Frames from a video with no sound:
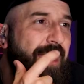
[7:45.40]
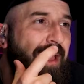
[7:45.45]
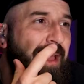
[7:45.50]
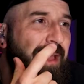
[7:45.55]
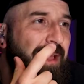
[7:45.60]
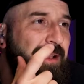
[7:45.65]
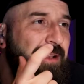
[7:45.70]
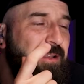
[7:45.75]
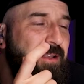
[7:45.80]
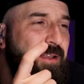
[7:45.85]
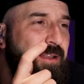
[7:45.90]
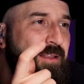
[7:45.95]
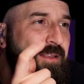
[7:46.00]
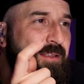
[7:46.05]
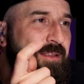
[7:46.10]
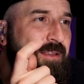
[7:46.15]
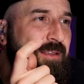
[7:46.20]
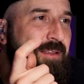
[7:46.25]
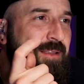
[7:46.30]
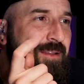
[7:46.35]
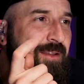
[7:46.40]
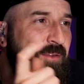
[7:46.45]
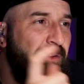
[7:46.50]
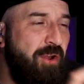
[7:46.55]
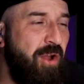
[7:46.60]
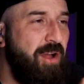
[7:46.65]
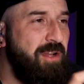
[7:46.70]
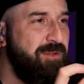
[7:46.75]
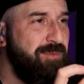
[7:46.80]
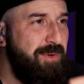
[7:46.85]
and
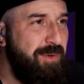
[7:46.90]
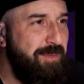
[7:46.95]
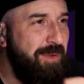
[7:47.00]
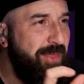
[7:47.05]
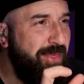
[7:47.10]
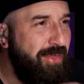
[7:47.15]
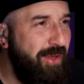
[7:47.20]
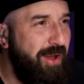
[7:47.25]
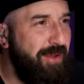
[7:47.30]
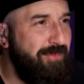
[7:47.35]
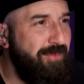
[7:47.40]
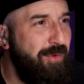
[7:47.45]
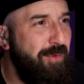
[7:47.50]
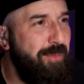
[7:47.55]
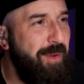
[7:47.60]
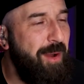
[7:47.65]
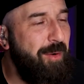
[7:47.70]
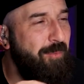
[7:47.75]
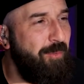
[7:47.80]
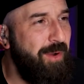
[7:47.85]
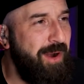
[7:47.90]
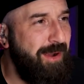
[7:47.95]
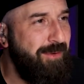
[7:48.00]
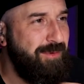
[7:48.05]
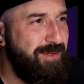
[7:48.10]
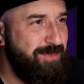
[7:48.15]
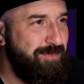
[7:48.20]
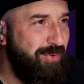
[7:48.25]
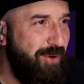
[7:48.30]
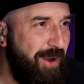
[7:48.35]
caused me to be thoughtful about what I
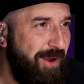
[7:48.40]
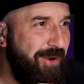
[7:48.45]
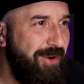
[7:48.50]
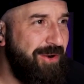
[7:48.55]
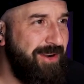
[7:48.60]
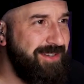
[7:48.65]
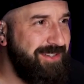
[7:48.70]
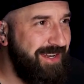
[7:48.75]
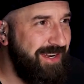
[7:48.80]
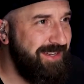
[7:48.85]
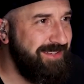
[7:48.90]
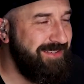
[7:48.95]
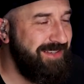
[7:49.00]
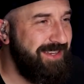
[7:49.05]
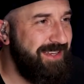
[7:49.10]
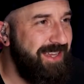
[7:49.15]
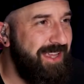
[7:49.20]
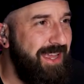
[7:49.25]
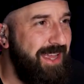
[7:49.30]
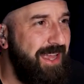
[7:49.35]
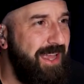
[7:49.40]
was prioritizing.